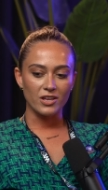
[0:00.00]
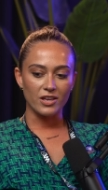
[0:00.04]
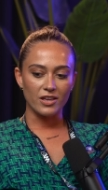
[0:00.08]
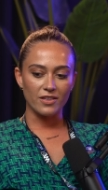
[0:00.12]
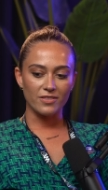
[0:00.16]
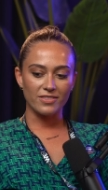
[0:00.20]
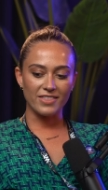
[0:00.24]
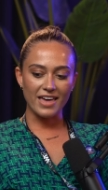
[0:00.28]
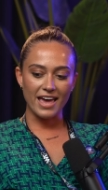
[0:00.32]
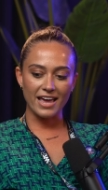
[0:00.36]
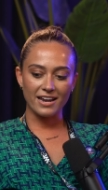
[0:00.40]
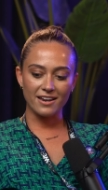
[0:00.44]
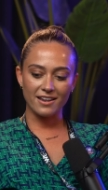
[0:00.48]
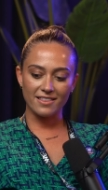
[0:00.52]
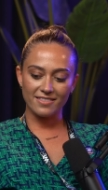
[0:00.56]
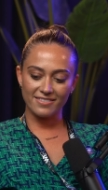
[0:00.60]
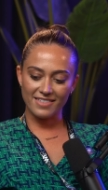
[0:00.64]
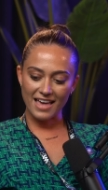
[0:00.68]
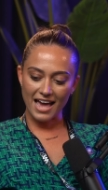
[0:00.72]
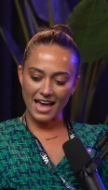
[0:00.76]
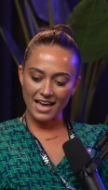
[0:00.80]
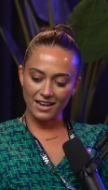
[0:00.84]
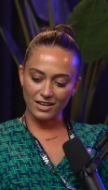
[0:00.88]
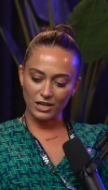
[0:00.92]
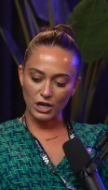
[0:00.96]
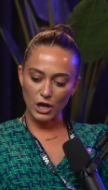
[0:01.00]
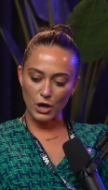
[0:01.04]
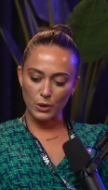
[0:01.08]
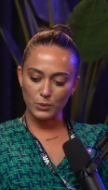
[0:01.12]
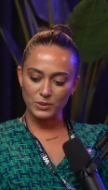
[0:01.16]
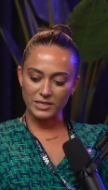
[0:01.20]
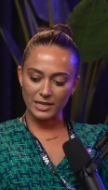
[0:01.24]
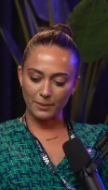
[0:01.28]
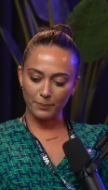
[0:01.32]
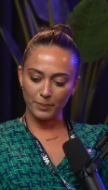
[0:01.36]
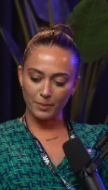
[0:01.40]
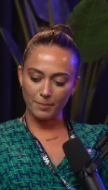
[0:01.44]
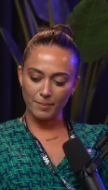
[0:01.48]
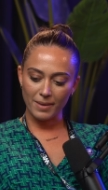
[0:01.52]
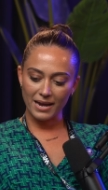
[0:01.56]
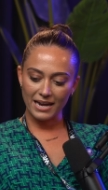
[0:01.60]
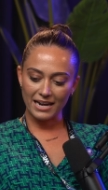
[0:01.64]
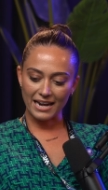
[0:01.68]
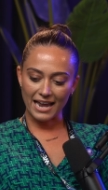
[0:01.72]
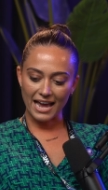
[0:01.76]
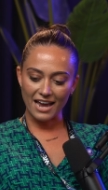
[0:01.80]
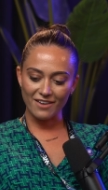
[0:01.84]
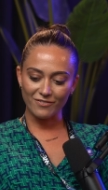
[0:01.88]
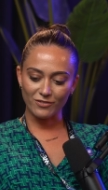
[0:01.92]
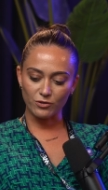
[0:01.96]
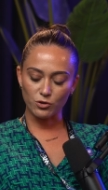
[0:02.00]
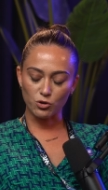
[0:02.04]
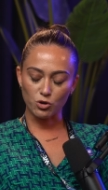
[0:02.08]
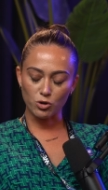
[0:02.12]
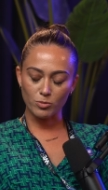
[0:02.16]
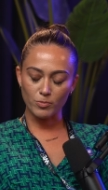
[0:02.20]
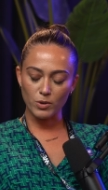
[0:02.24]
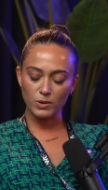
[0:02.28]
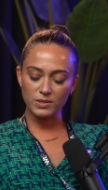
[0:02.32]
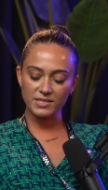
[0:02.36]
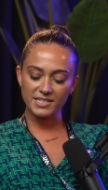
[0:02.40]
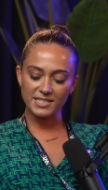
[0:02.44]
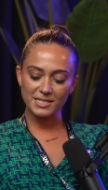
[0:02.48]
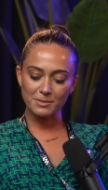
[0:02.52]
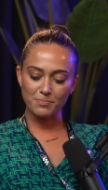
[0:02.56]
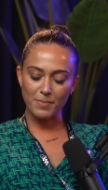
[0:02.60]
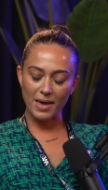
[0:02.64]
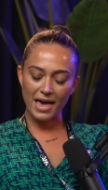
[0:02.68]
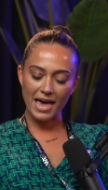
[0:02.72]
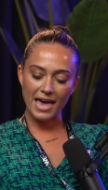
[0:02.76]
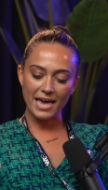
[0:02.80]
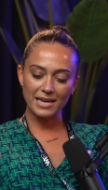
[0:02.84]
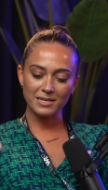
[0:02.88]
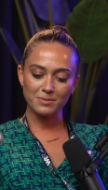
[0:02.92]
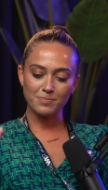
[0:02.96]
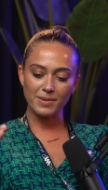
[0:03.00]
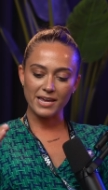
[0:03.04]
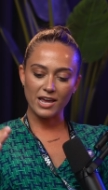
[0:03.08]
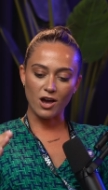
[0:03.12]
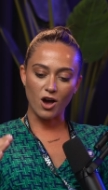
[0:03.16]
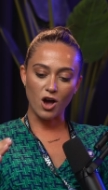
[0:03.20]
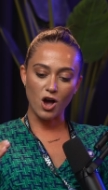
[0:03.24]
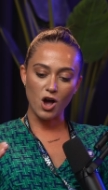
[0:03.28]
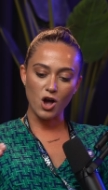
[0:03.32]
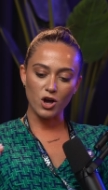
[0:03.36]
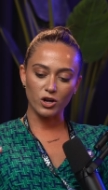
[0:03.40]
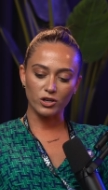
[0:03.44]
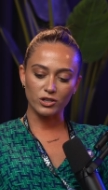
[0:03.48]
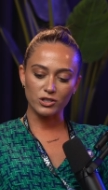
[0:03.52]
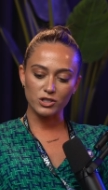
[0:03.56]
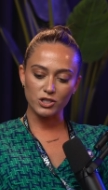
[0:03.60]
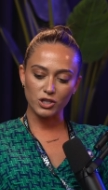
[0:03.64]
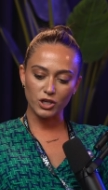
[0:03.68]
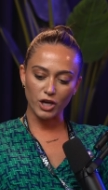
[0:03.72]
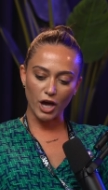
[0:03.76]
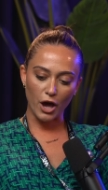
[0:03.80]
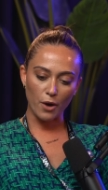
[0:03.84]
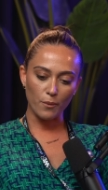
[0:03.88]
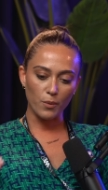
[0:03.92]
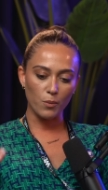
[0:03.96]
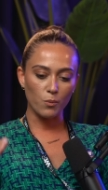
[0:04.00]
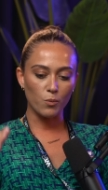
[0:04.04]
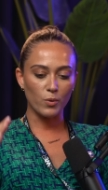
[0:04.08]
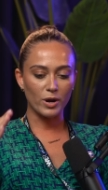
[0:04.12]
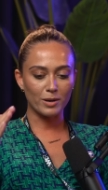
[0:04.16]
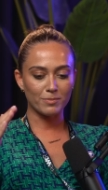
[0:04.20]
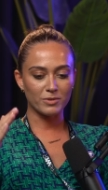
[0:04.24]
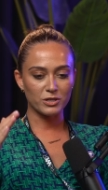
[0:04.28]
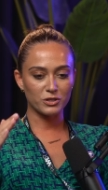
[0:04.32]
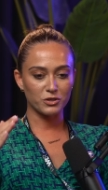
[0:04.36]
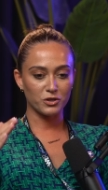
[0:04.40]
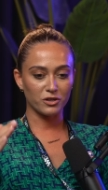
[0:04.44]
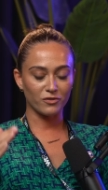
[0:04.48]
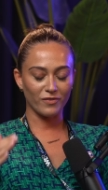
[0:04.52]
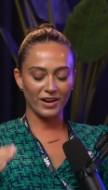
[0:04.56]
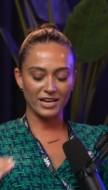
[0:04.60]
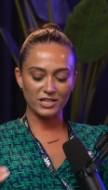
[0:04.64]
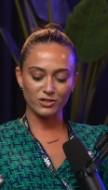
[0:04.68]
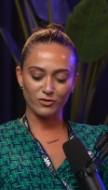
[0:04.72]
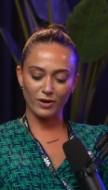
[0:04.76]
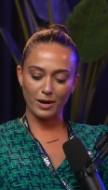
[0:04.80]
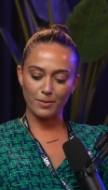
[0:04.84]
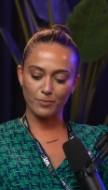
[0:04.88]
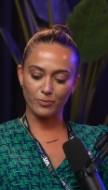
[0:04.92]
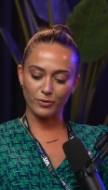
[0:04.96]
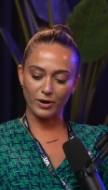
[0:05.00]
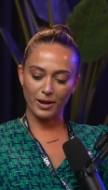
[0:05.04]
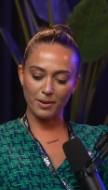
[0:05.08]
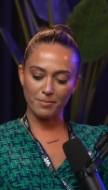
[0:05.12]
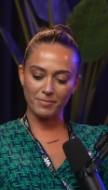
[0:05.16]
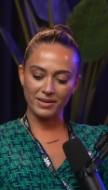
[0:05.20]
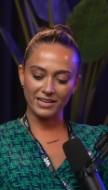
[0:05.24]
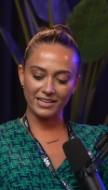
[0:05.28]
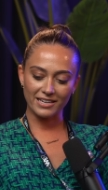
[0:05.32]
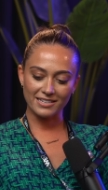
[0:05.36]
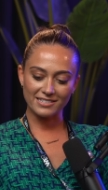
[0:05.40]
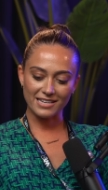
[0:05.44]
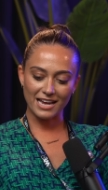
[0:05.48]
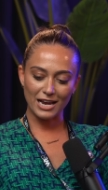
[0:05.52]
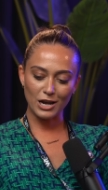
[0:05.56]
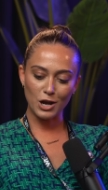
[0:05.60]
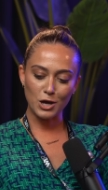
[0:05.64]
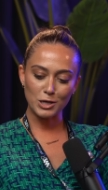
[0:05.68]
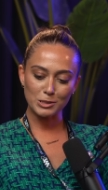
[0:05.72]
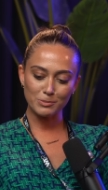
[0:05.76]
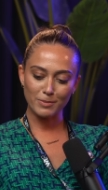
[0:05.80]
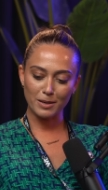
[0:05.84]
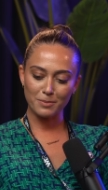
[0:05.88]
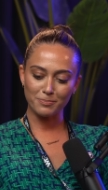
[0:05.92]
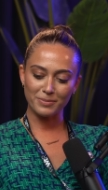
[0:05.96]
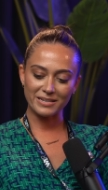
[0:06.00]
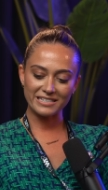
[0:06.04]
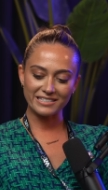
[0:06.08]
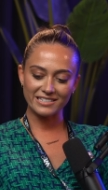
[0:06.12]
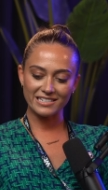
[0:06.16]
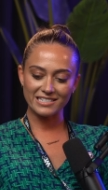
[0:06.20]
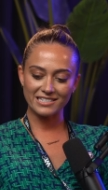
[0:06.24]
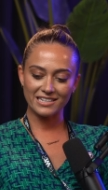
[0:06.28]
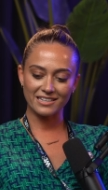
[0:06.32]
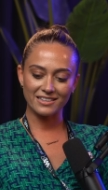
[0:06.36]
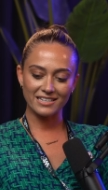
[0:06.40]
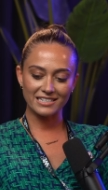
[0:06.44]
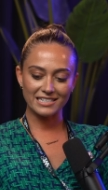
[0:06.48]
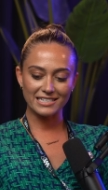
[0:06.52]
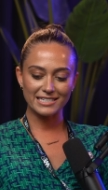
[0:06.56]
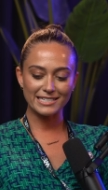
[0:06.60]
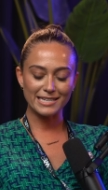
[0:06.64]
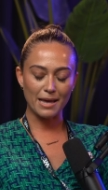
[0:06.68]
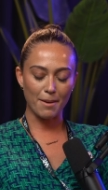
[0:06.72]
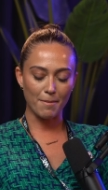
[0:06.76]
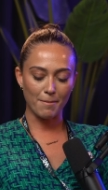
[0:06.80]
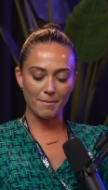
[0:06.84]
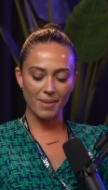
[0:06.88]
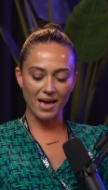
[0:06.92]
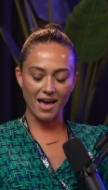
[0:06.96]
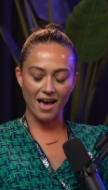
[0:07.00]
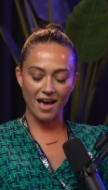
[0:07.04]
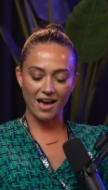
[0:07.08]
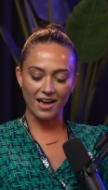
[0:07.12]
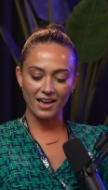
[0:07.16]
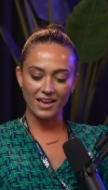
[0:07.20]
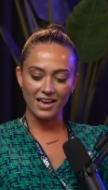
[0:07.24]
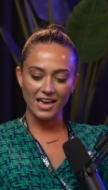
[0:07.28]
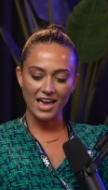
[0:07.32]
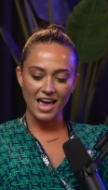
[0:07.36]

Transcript: then that low dip in my life almost spared me on to go and win Miss Universe Great Britain because I lost my business in the December